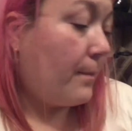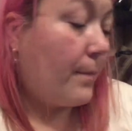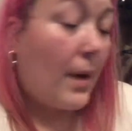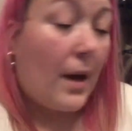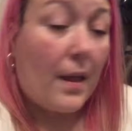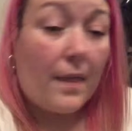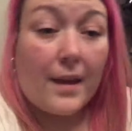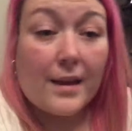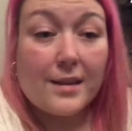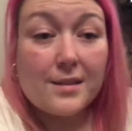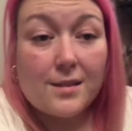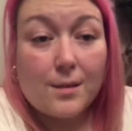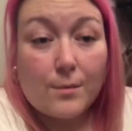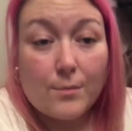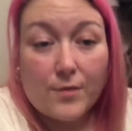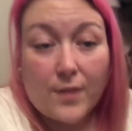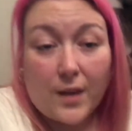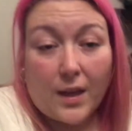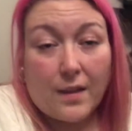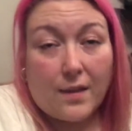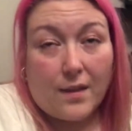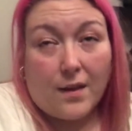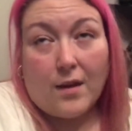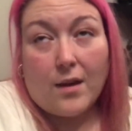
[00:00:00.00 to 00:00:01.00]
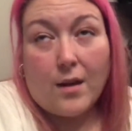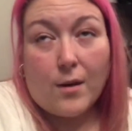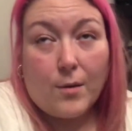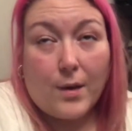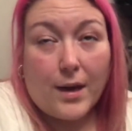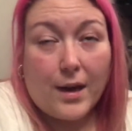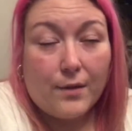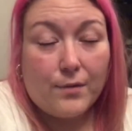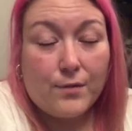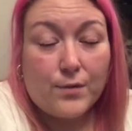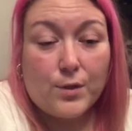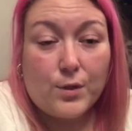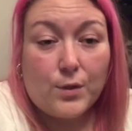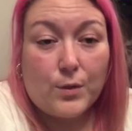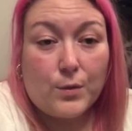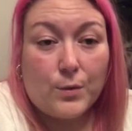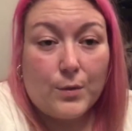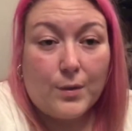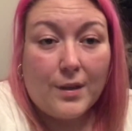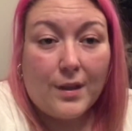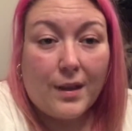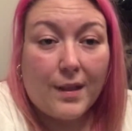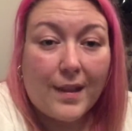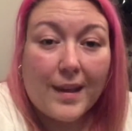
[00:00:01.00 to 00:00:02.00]
But that's something that I'll have
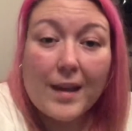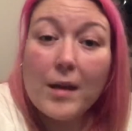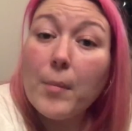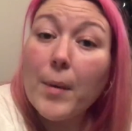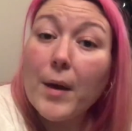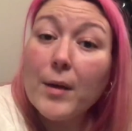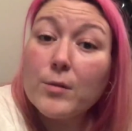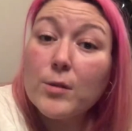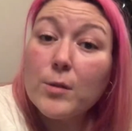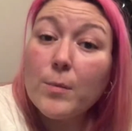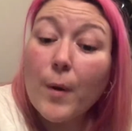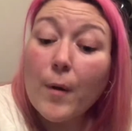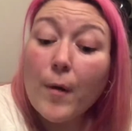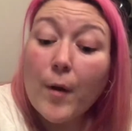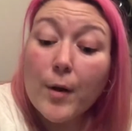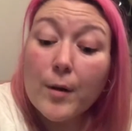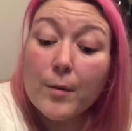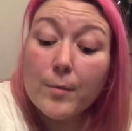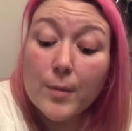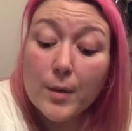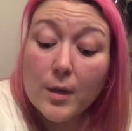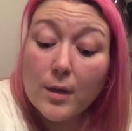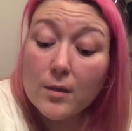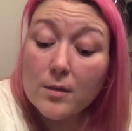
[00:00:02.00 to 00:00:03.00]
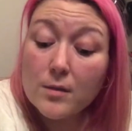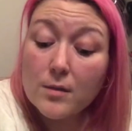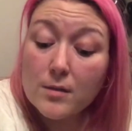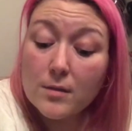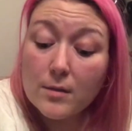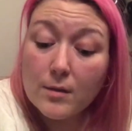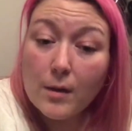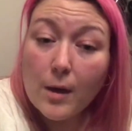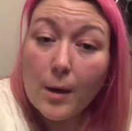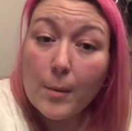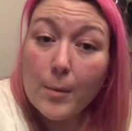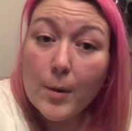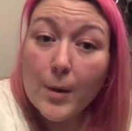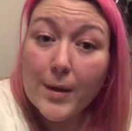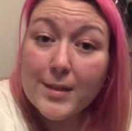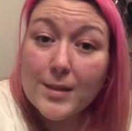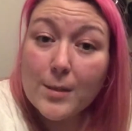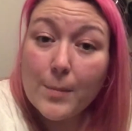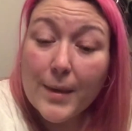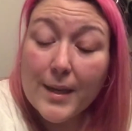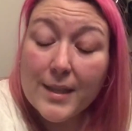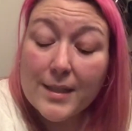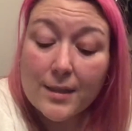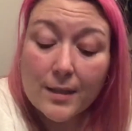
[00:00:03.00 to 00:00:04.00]
to think about tomorrow because I'm going
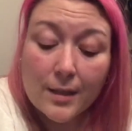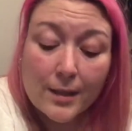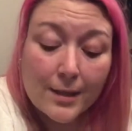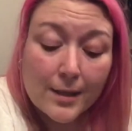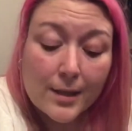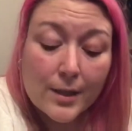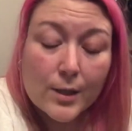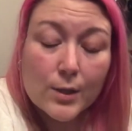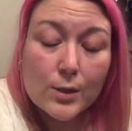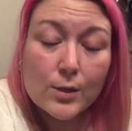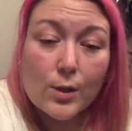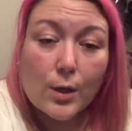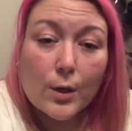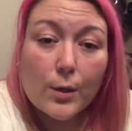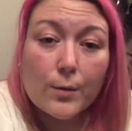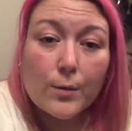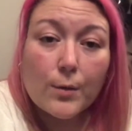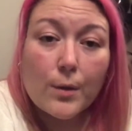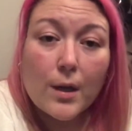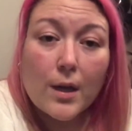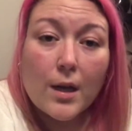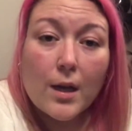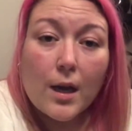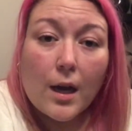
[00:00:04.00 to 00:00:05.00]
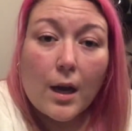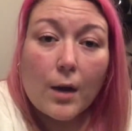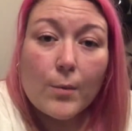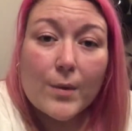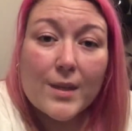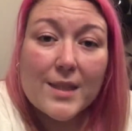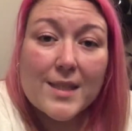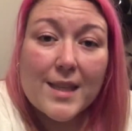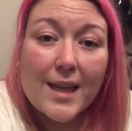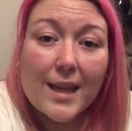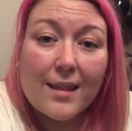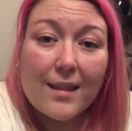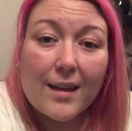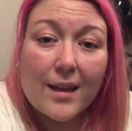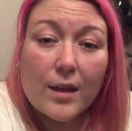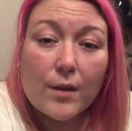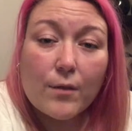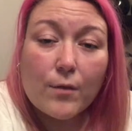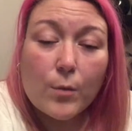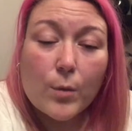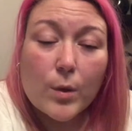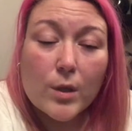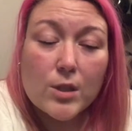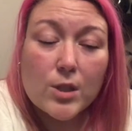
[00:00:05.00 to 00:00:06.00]
to bed. So I want to say thank
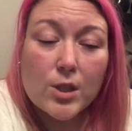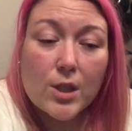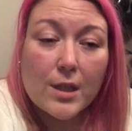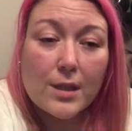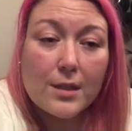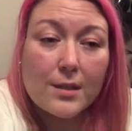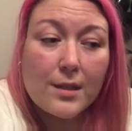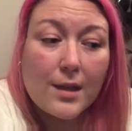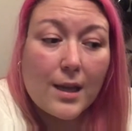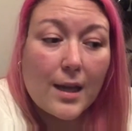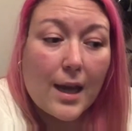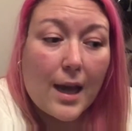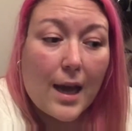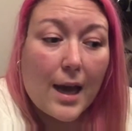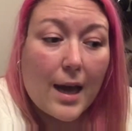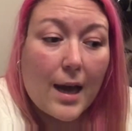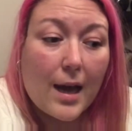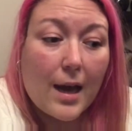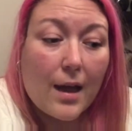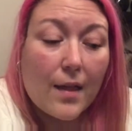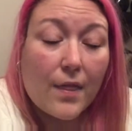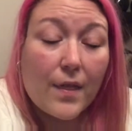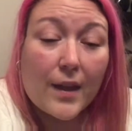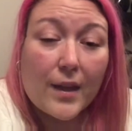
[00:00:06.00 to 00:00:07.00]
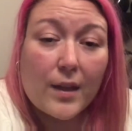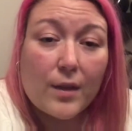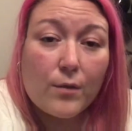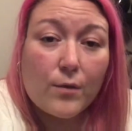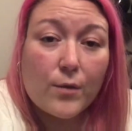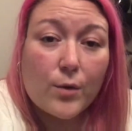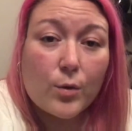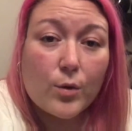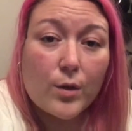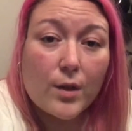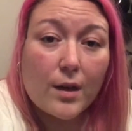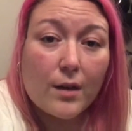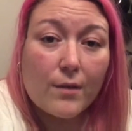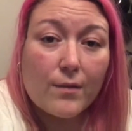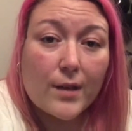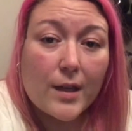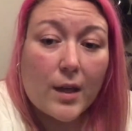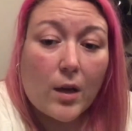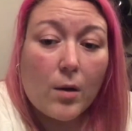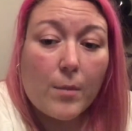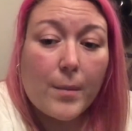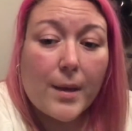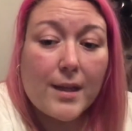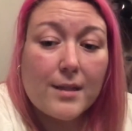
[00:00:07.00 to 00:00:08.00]
you for watching. Thank you for all your lovely
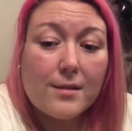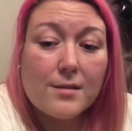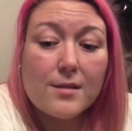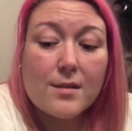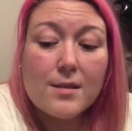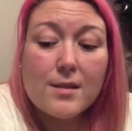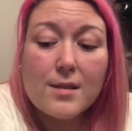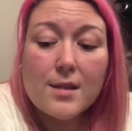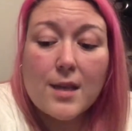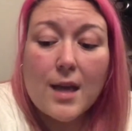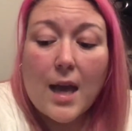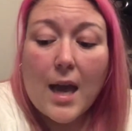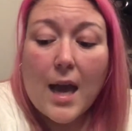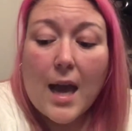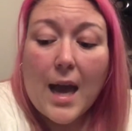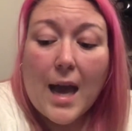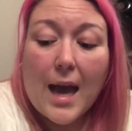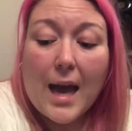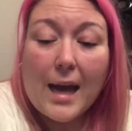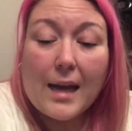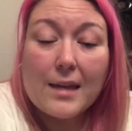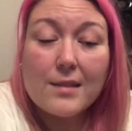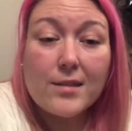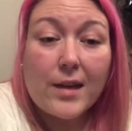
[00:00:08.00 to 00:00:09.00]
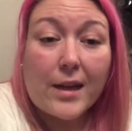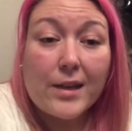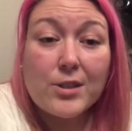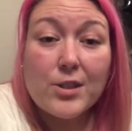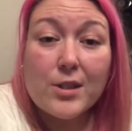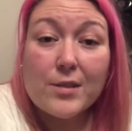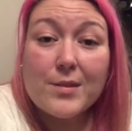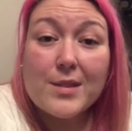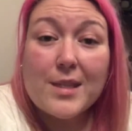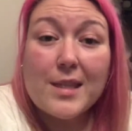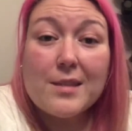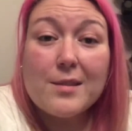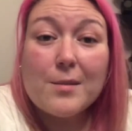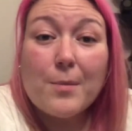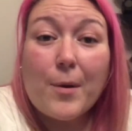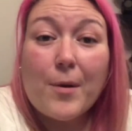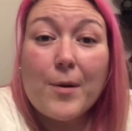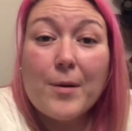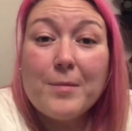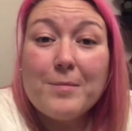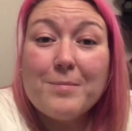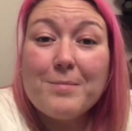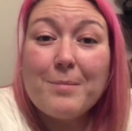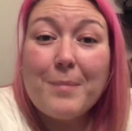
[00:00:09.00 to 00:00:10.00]
comments, and I shall see you
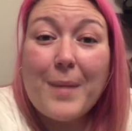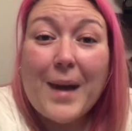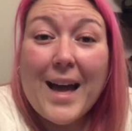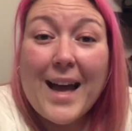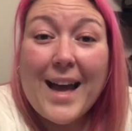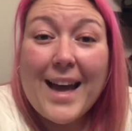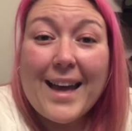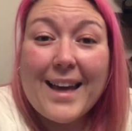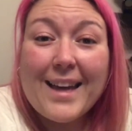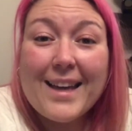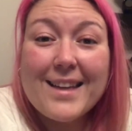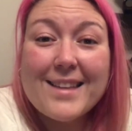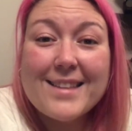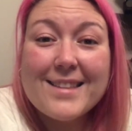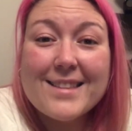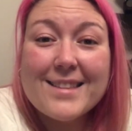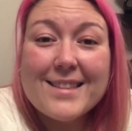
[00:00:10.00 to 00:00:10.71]
tomorrow. Bye.